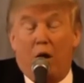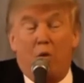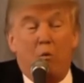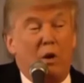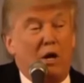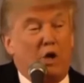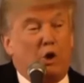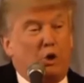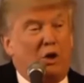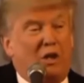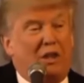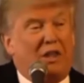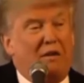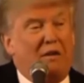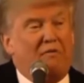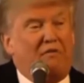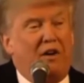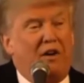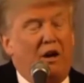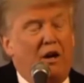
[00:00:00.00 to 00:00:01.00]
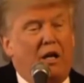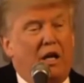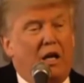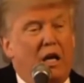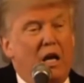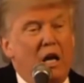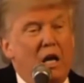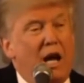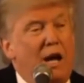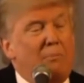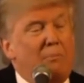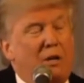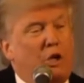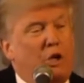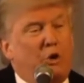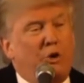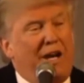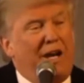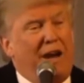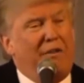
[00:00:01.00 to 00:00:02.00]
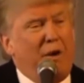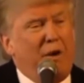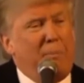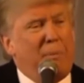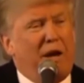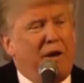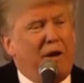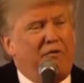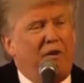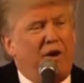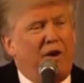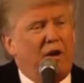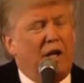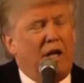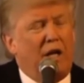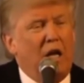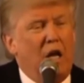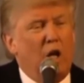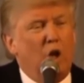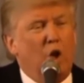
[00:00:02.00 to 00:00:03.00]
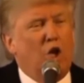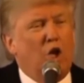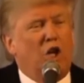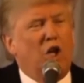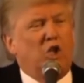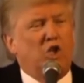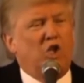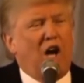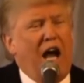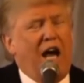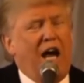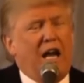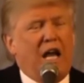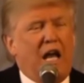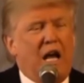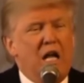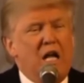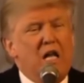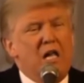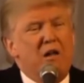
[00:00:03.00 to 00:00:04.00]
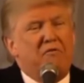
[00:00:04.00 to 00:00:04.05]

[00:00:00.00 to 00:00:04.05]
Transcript: I want to treat them fairly. I'm going to treat everybody fairly. Look at China.